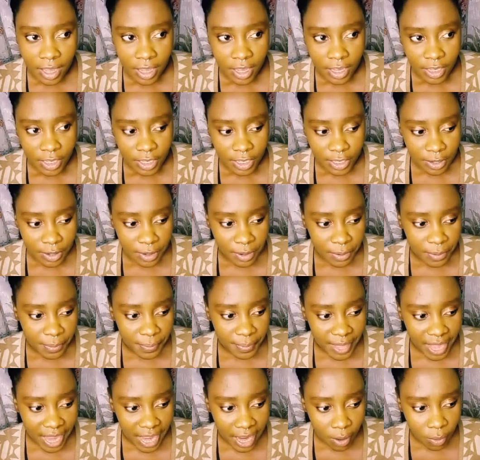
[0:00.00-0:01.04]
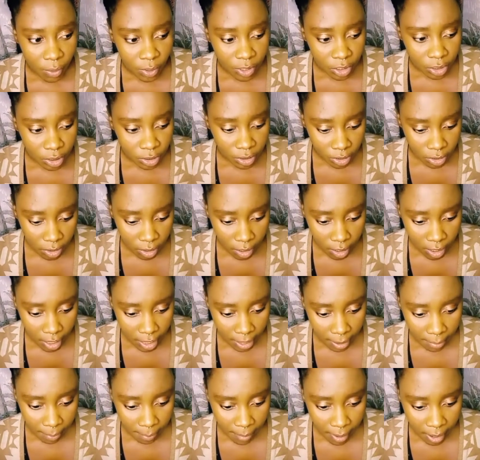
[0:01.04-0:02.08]
So I want to talk
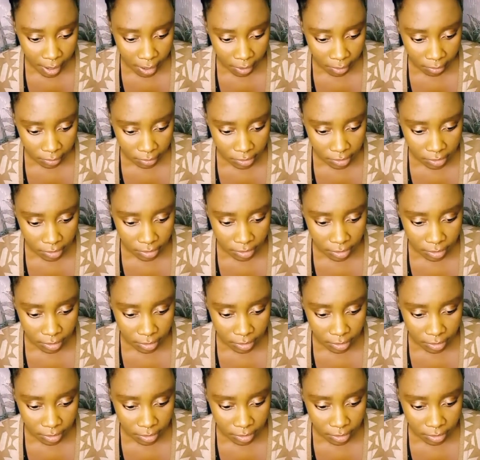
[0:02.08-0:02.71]
about